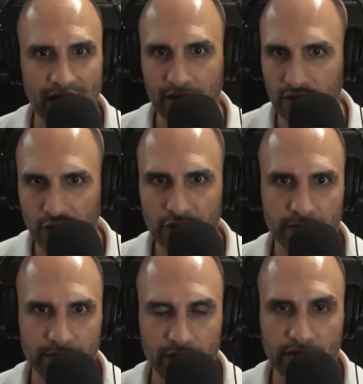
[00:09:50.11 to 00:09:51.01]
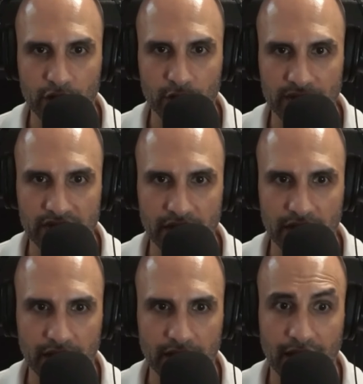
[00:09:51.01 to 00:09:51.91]
I learned about the human
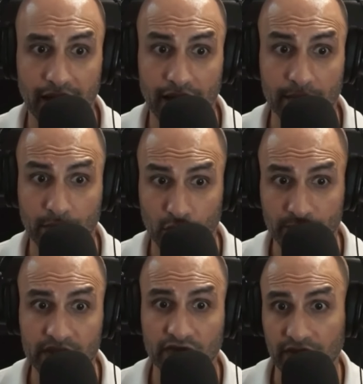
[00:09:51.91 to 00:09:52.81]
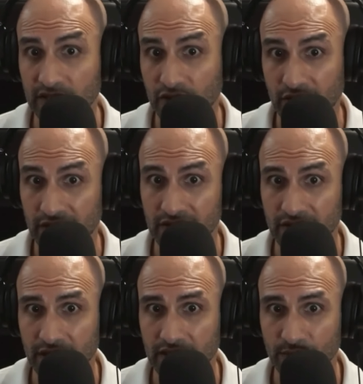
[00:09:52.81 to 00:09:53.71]
psyche, and I purposefully started to
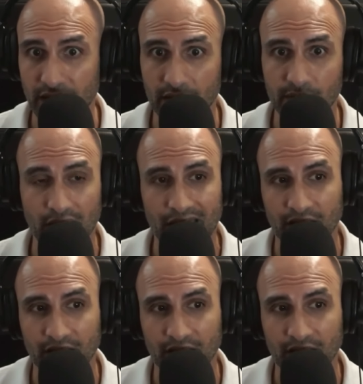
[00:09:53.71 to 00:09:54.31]
study his behavior.